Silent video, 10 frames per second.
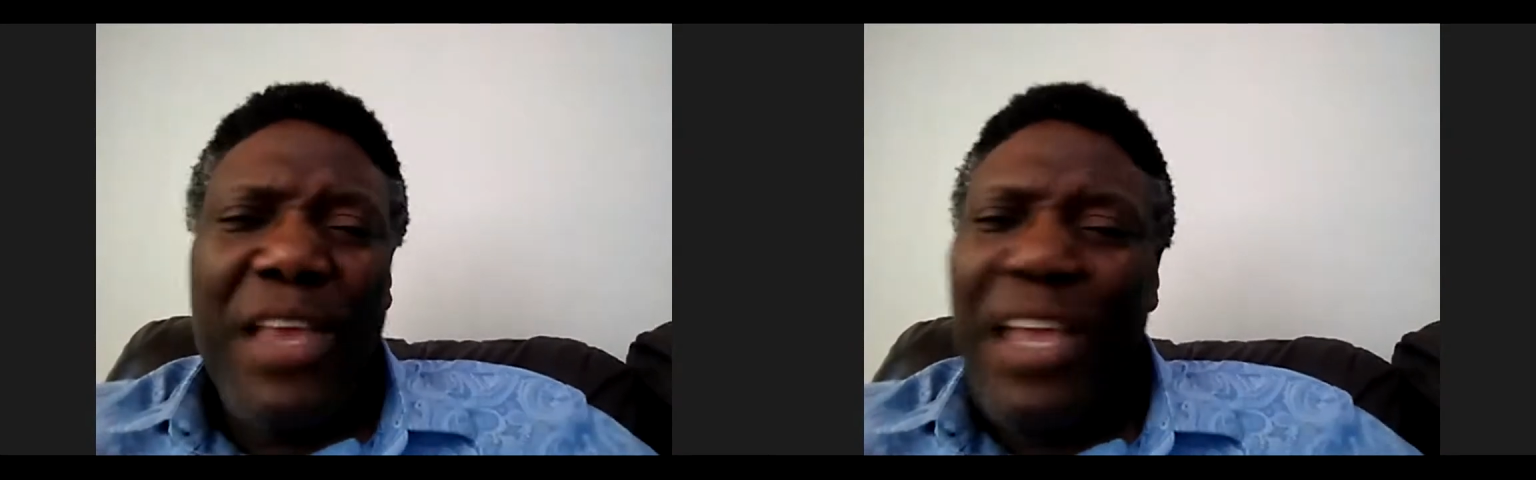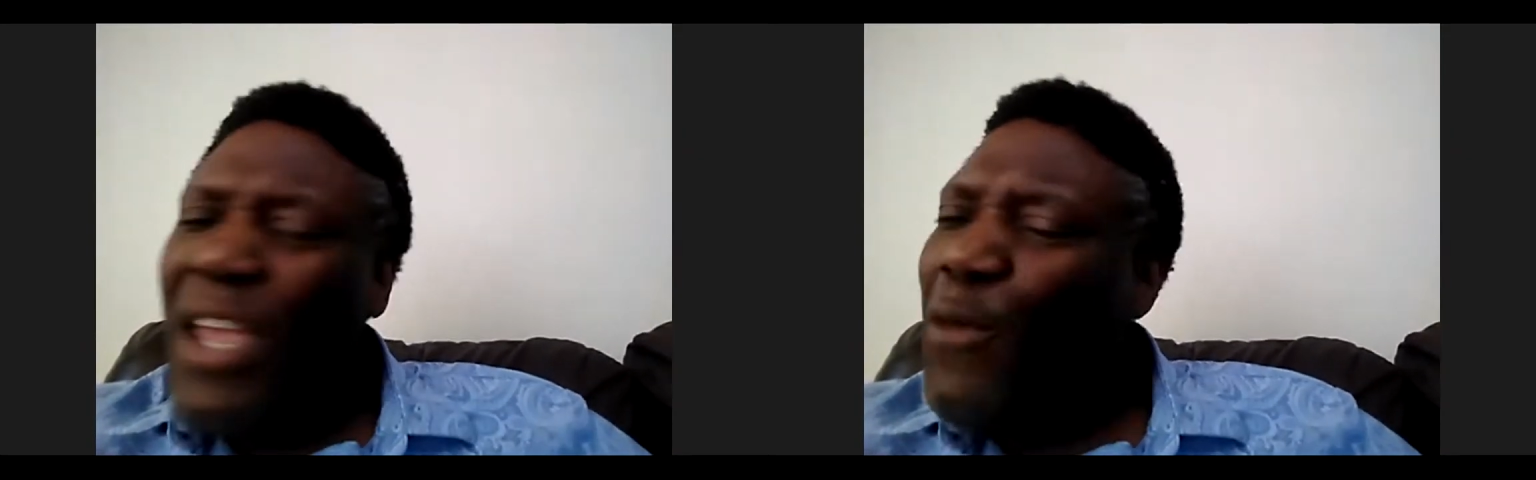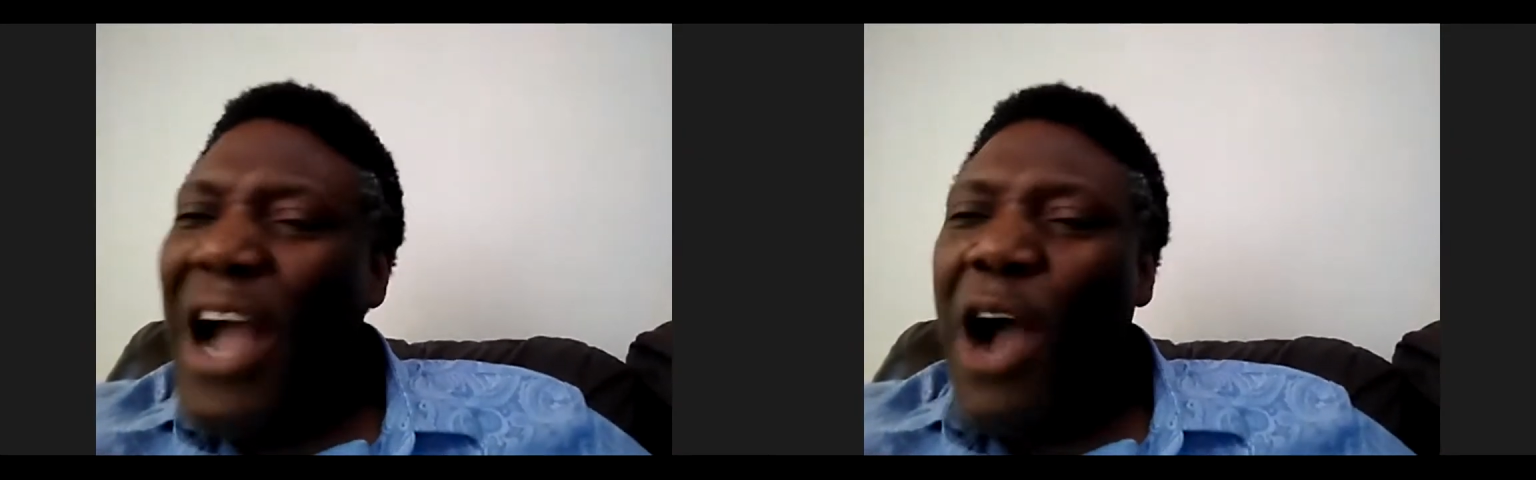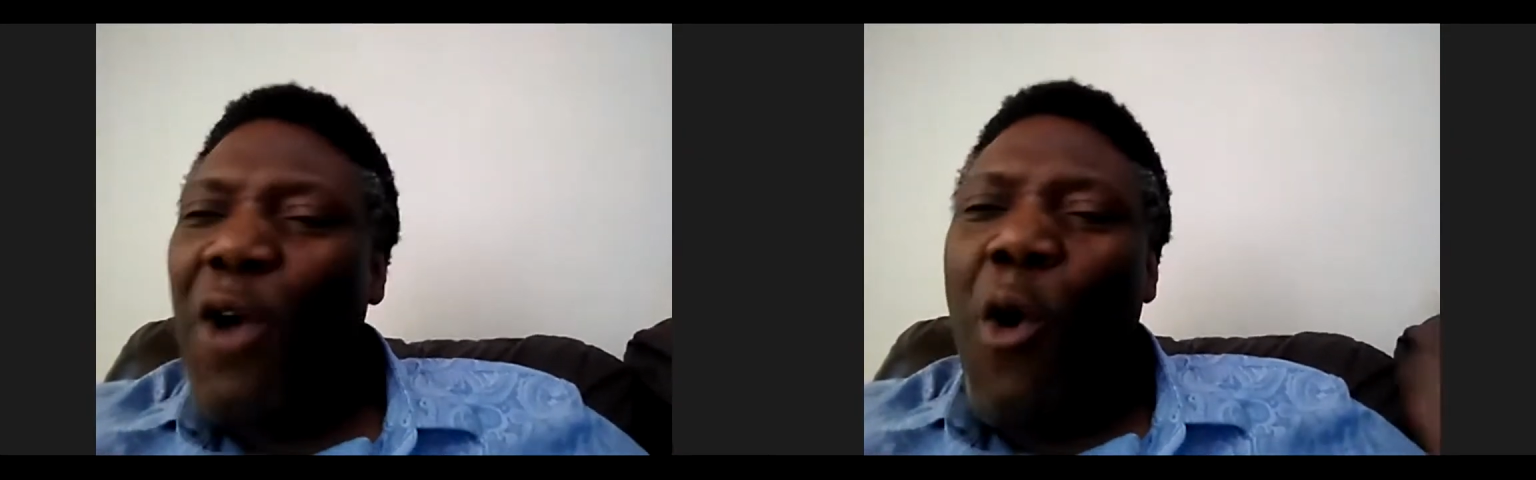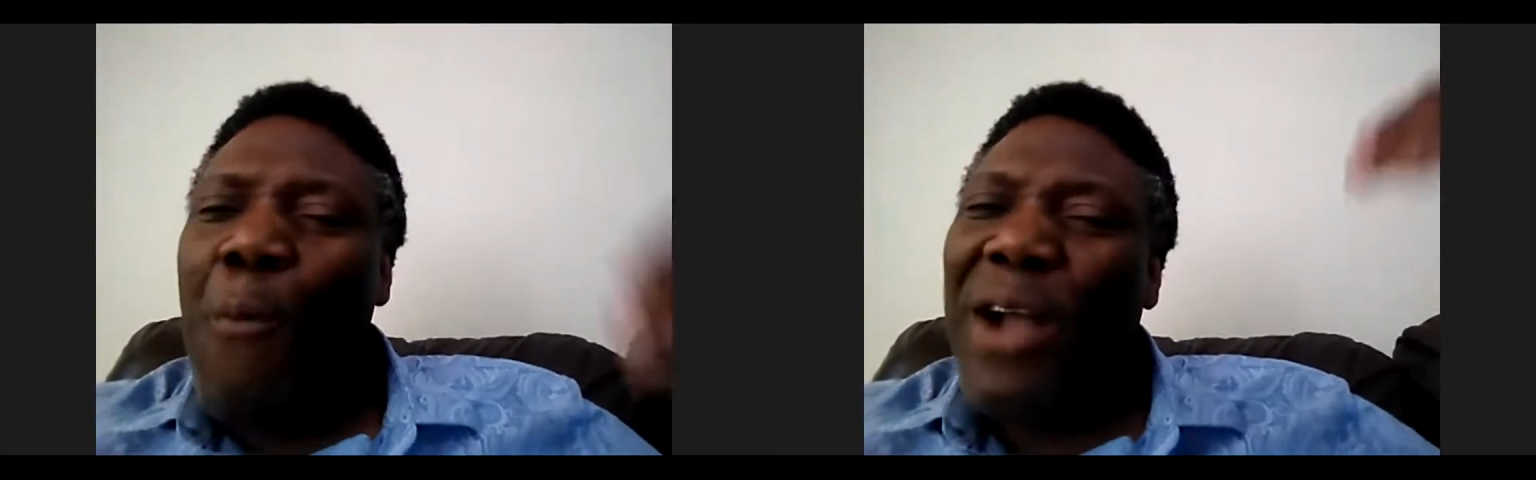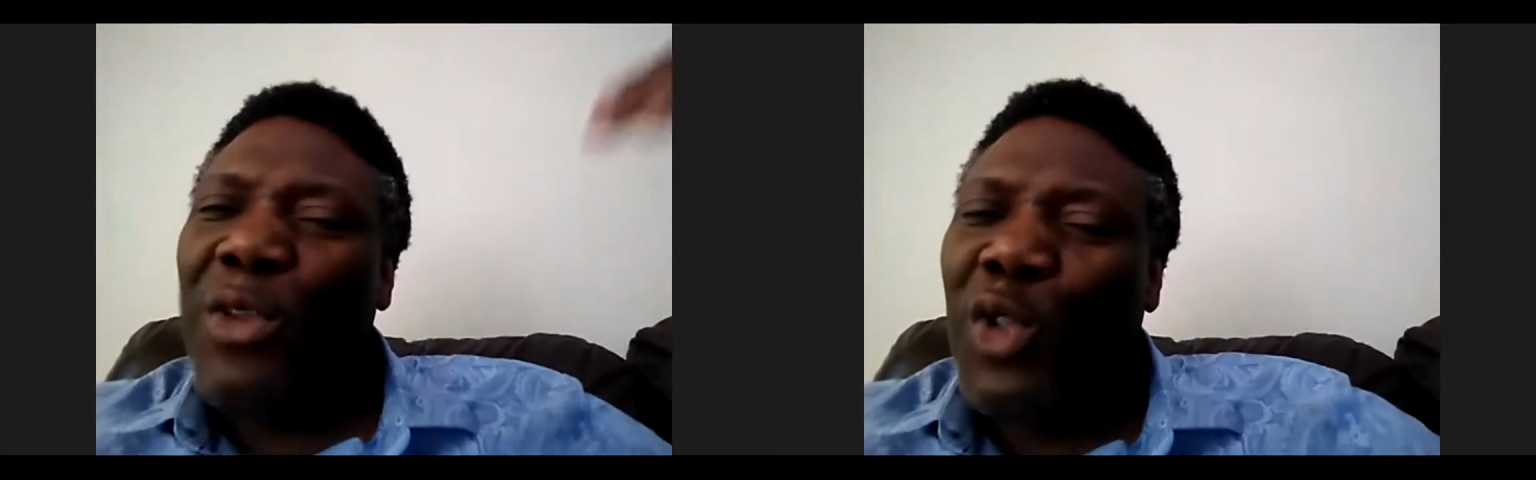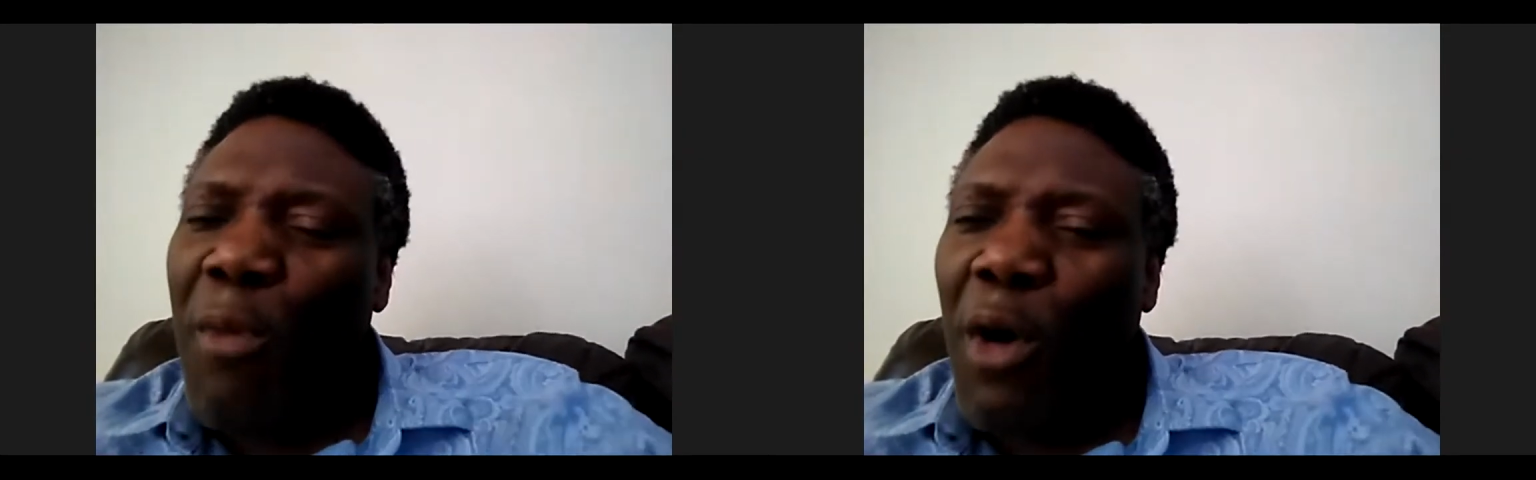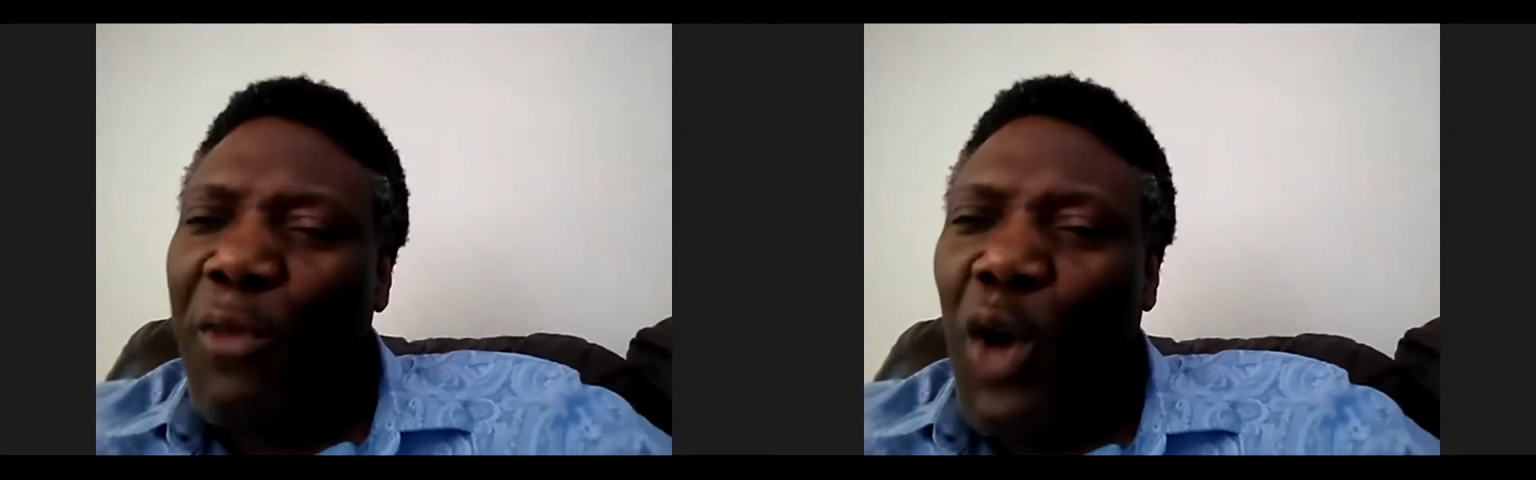if you can go back to some
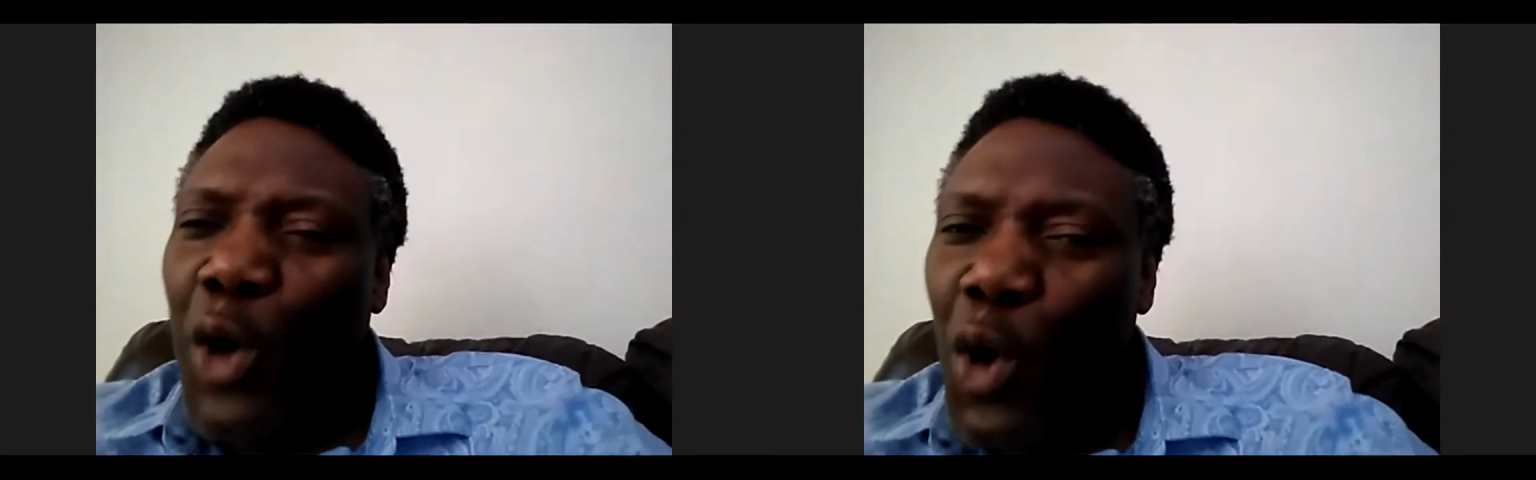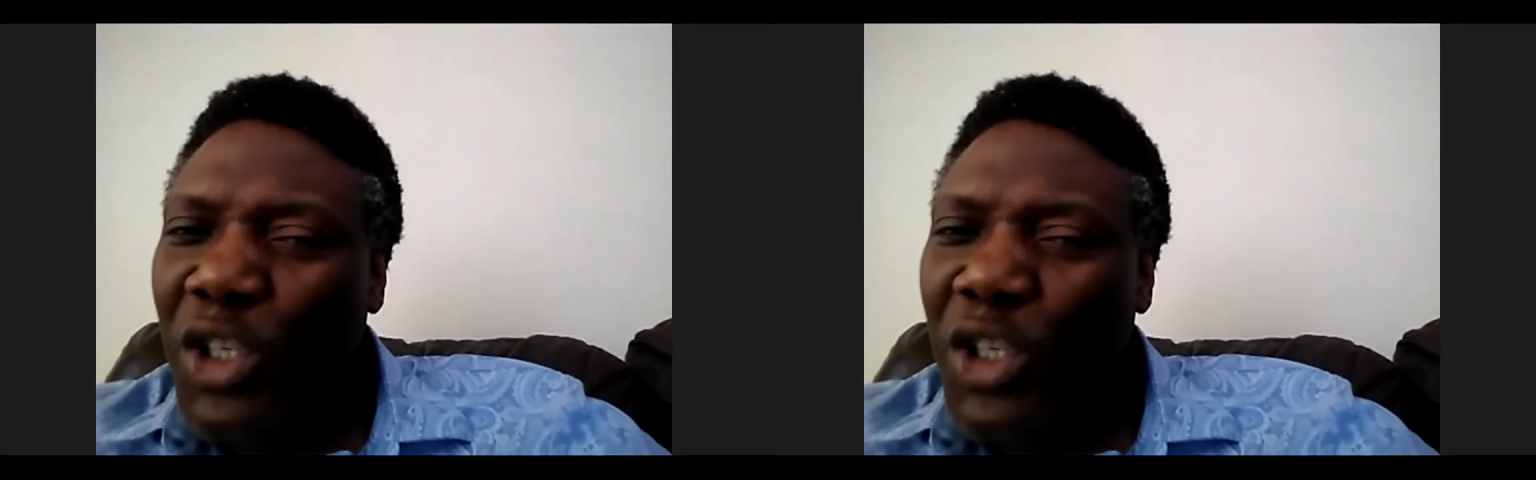of your notes,